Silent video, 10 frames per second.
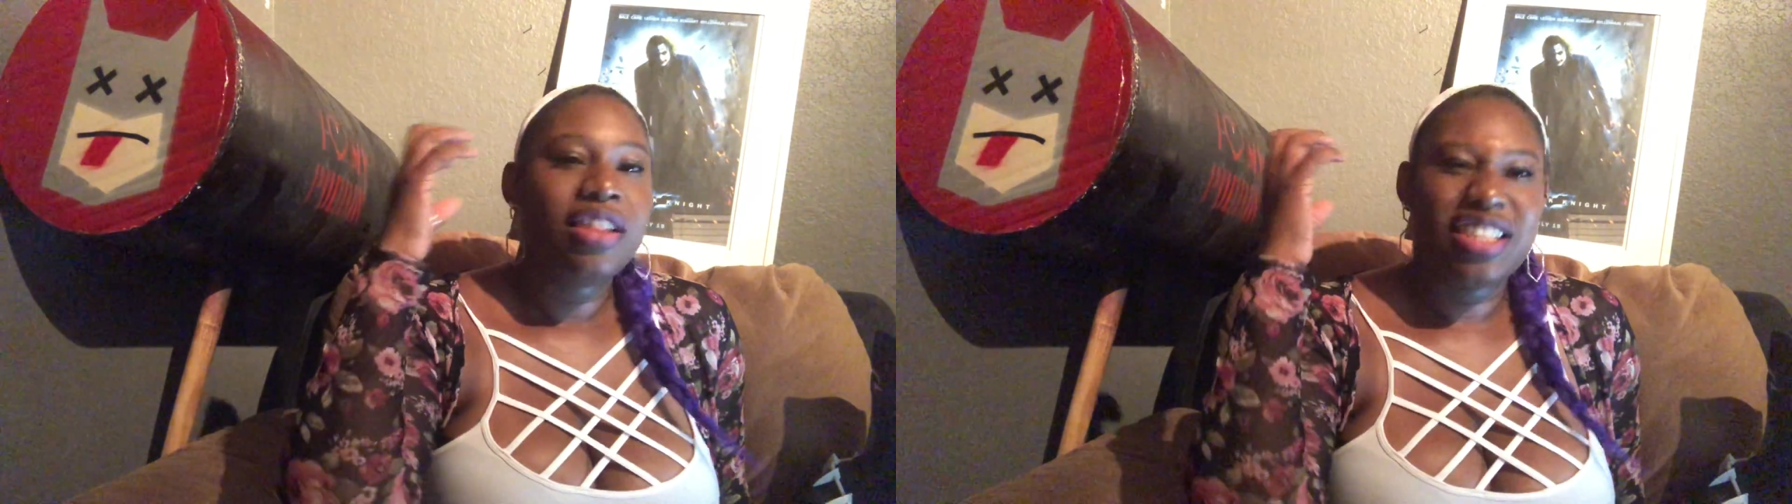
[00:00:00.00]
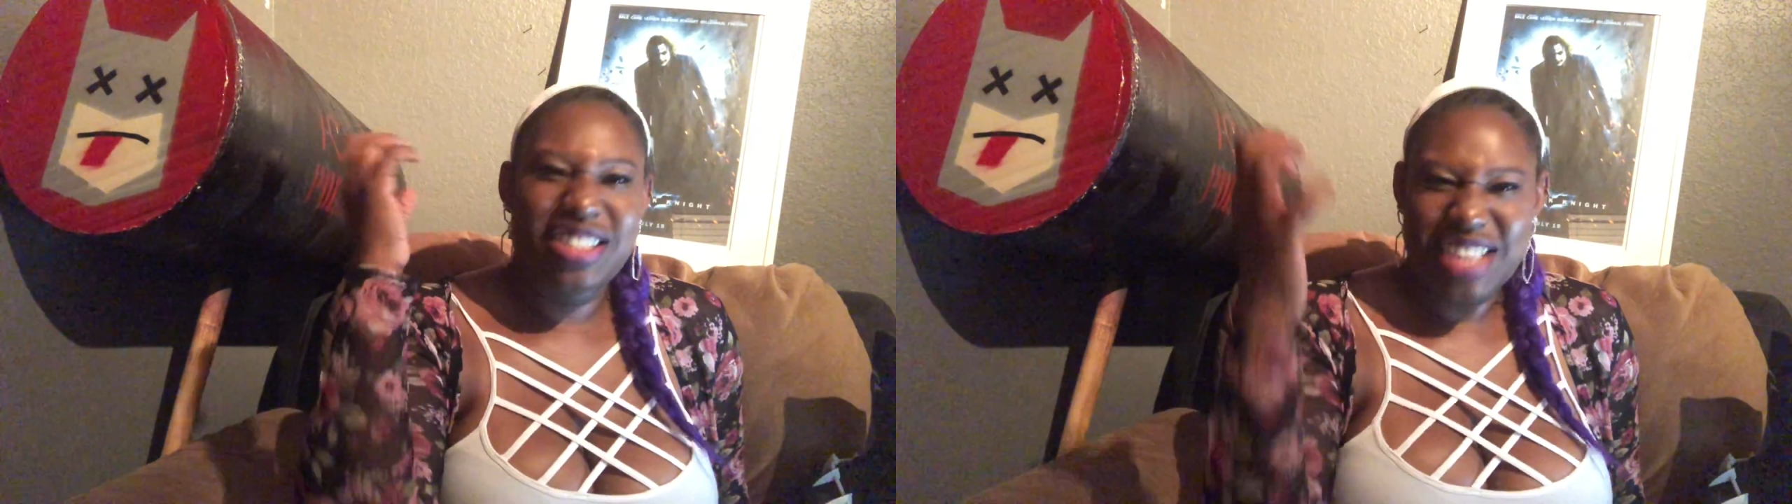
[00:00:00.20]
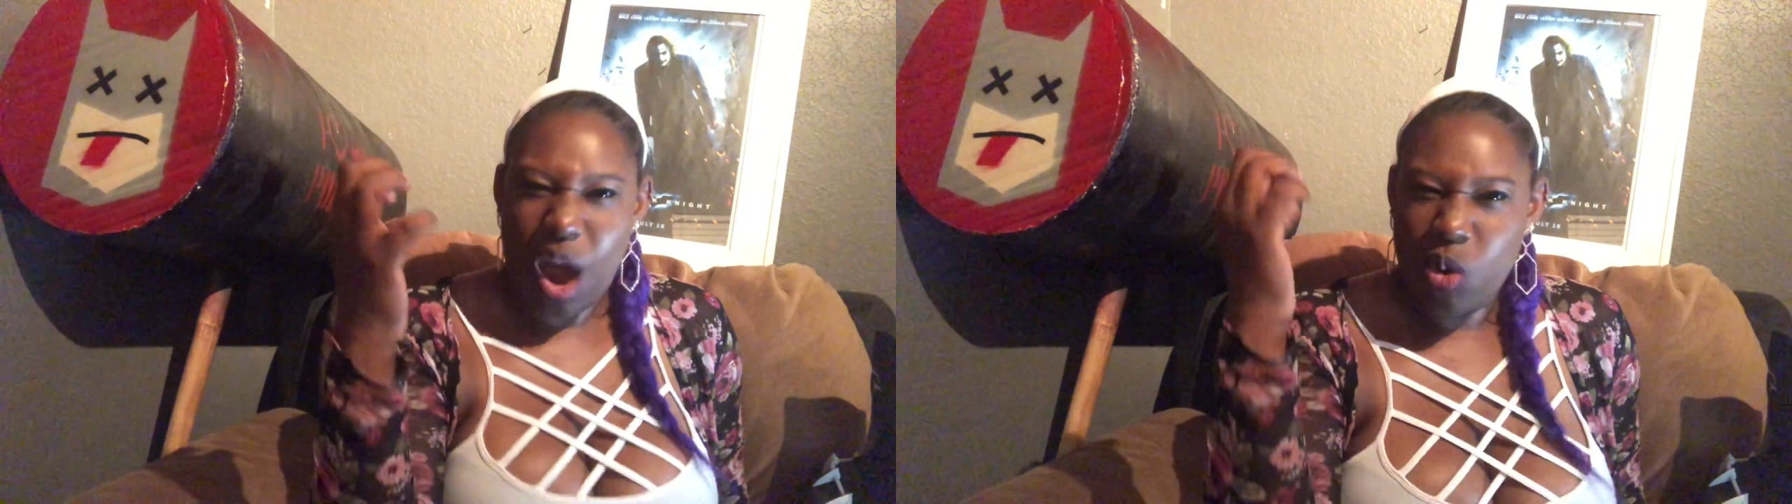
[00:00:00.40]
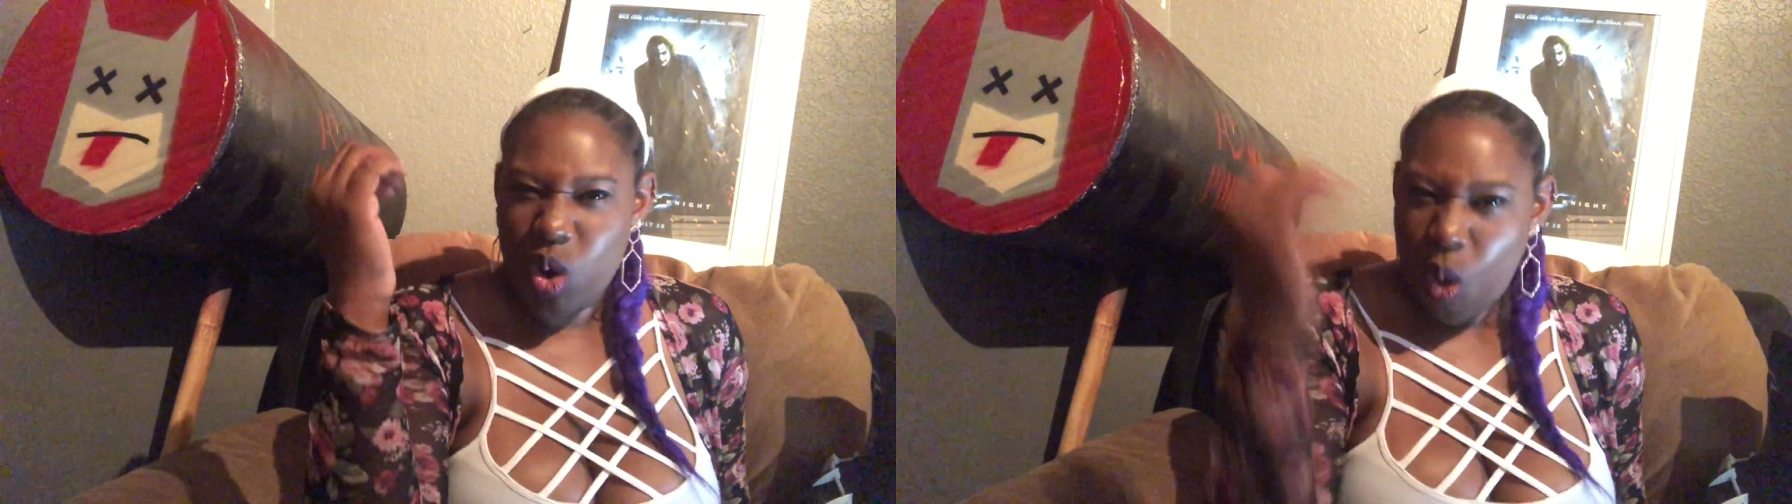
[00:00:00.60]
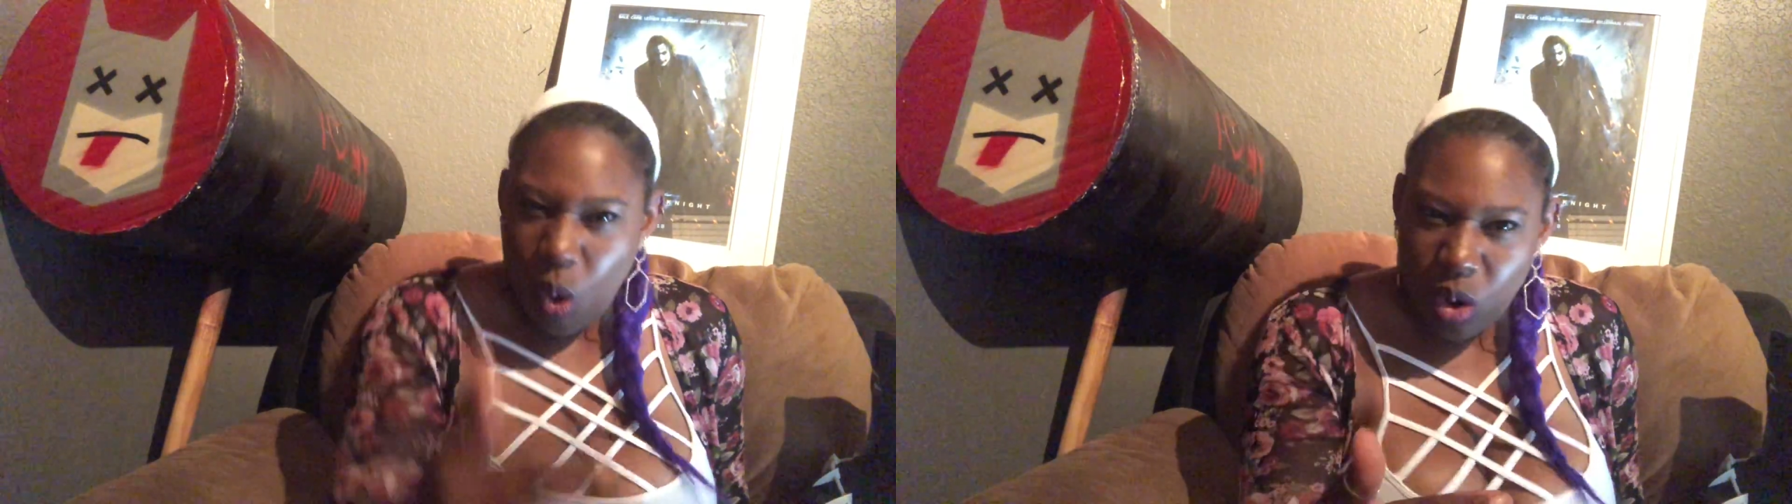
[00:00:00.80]
the
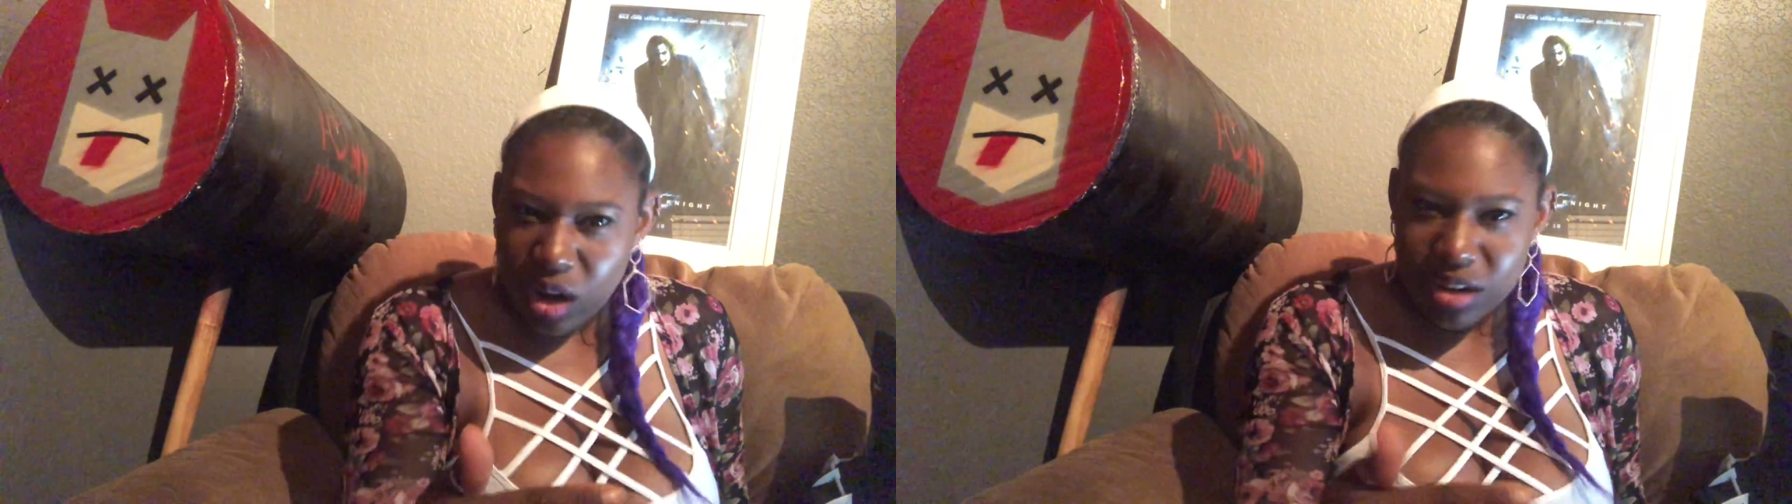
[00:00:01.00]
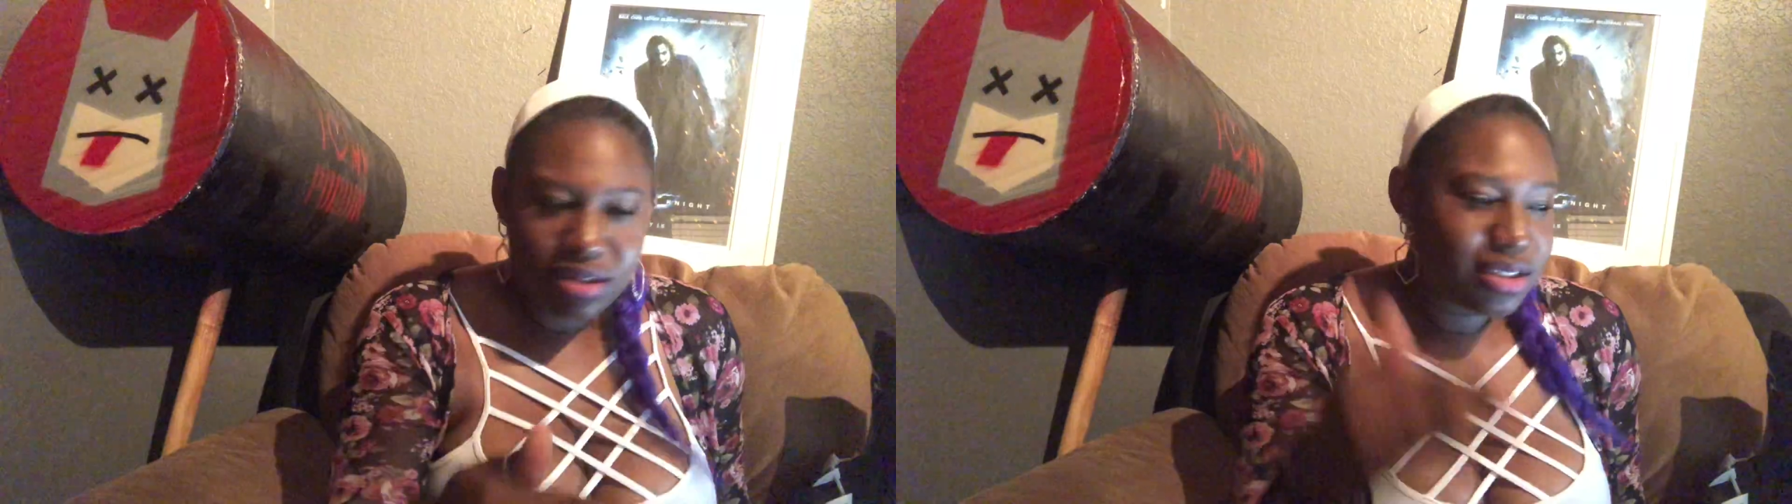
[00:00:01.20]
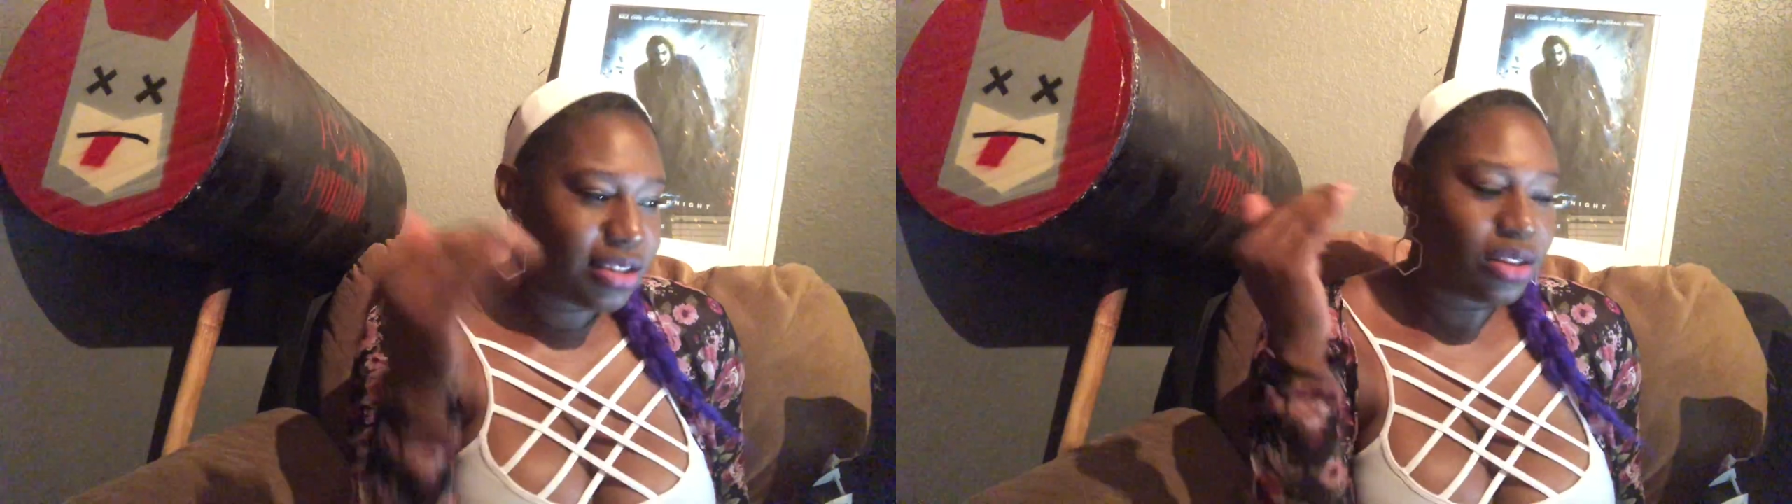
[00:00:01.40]
sour horns